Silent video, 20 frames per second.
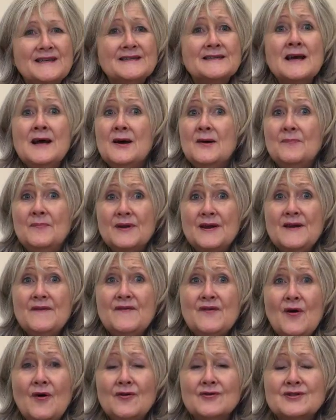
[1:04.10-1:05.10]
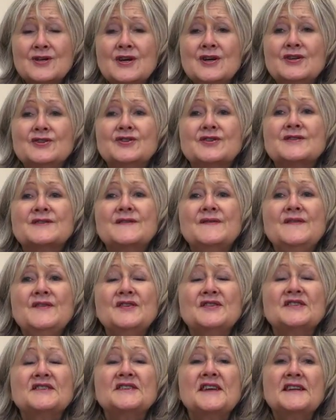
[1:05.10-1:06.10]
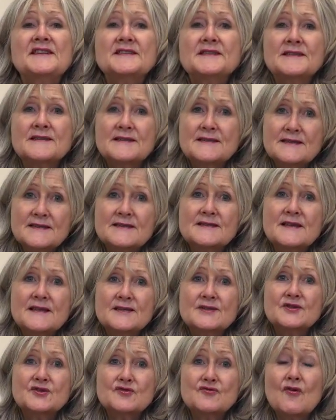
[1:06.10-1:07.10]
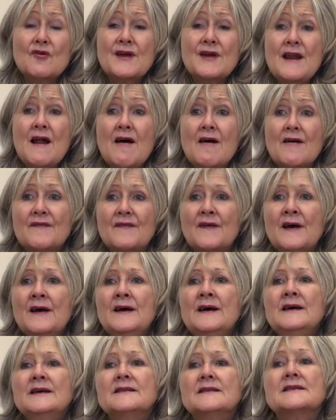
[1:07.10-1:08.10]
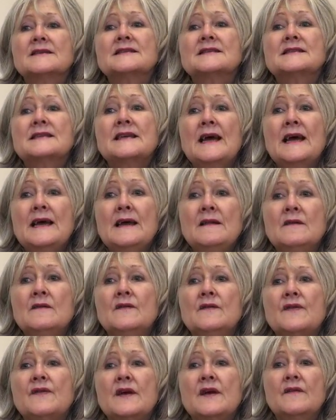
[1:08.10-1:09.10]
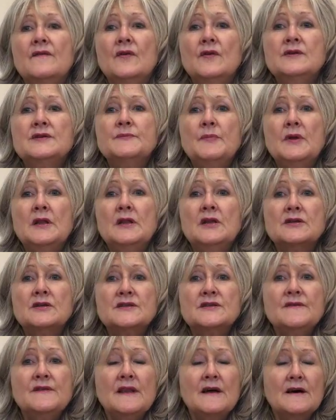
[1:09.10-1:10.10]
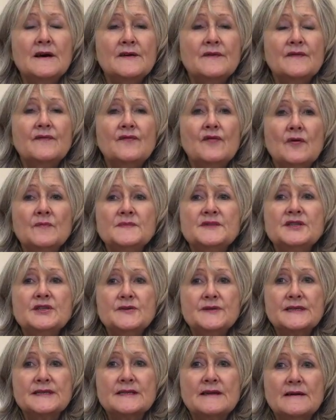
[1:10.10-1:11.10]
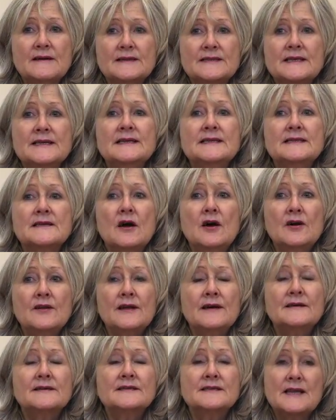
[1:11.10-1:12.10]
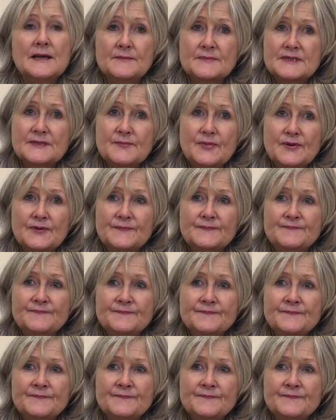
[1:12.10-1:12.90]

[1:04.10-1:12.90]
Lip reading: it, but if not, just the first sentence is strong enough. The scale of the avoidable loss of life from suicide is unacceptable.